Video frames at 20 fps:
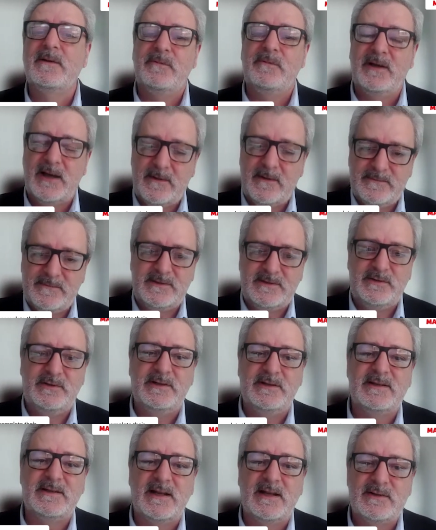We have
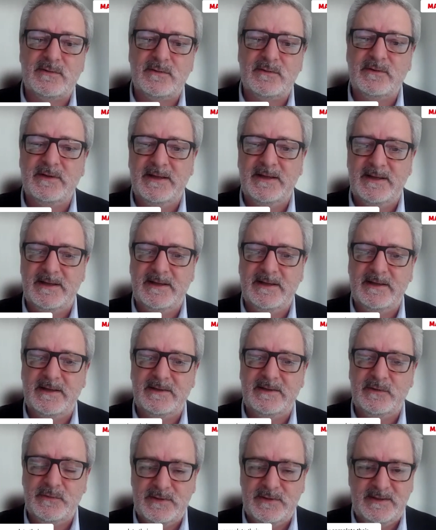students also
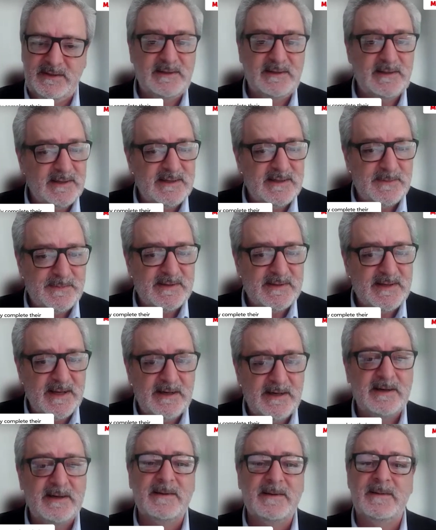doing internships there.